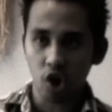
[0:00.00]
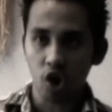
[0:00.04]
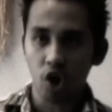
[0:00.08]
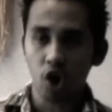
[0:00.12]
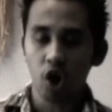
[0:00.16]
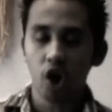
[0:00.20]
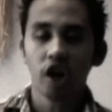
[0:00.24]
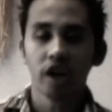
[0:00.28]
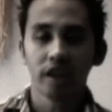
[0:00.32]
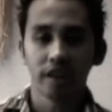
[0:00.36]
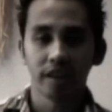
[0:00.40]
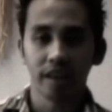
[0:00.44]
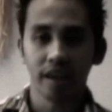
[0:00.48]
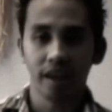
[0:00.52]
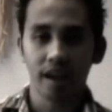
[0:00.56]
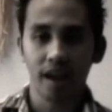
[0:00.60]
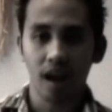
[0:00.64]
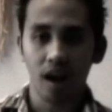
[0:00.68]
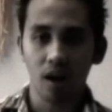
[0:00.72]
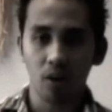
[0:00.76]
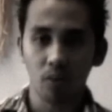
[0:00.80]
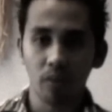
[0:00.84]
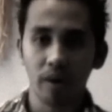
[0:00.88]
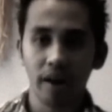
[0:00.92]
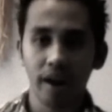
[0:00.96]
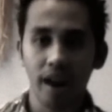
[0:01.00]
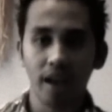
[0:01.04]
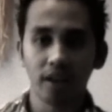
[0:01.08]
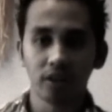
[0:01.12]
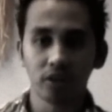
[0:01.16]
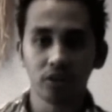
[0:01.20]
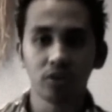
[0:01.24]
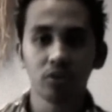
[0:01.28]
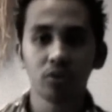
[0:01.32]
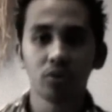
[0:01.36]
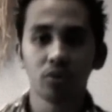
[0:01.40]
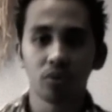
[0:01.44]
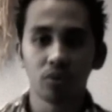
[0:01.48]
good at what
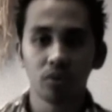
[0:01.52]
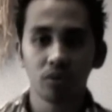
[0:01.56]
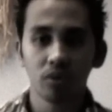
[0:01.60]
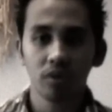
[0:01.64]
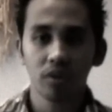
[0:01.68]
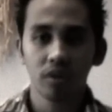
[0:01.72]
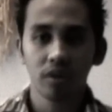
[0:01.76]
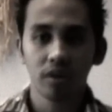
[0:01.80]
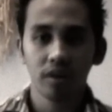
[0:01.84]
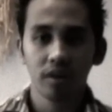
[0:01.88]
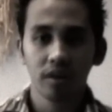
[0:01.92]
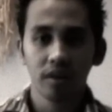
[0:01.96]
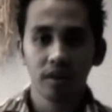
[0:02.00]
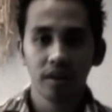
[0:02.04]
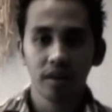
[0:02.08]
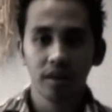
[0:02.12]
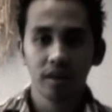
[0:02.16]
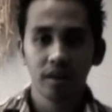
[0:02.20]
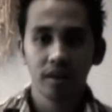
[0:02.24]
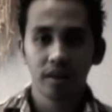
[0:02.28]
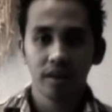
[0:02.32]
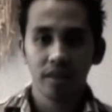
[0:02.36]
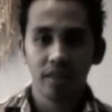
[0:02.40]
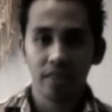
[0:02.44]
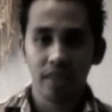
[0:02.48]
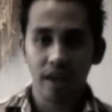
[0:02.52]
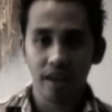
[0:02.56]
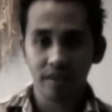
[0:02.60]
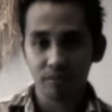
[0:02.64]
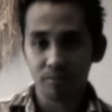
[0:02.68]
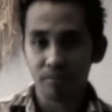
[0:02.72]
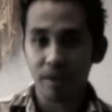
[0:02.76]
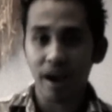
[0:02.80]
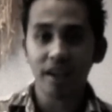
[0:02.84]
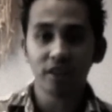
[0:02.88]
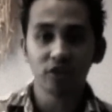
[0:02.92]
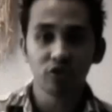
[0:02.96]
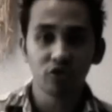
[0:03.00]
I do.
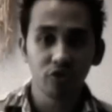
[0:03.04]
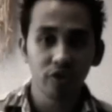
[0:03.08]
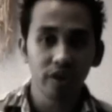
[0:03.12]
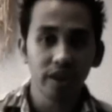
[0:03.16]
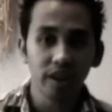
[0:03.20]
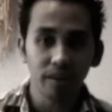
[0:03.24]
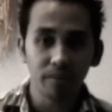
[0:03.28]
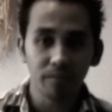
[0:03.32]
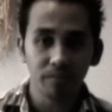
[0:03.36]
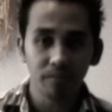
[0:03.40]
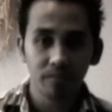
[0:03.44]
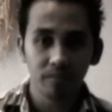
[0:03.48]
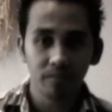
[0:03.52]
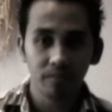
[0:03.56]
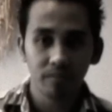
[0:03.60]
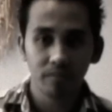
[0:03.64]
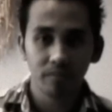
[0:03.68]
That's my dream.